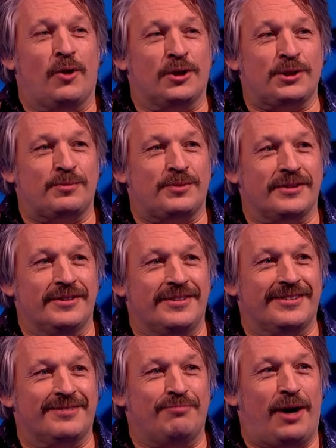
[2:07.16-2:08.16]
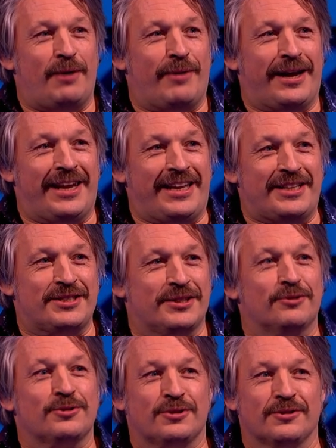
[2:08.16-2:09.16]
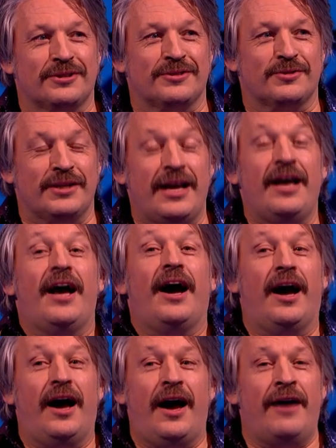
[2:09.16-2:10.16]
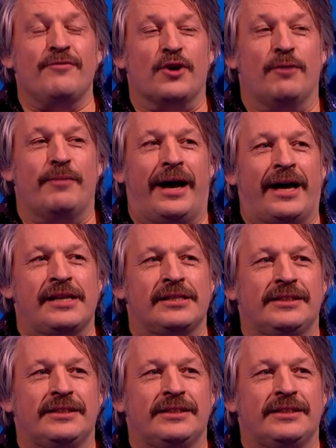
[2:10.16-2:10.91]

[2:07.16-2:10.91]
wasps and Marmite lids and all sorts of... I haven't gone mad.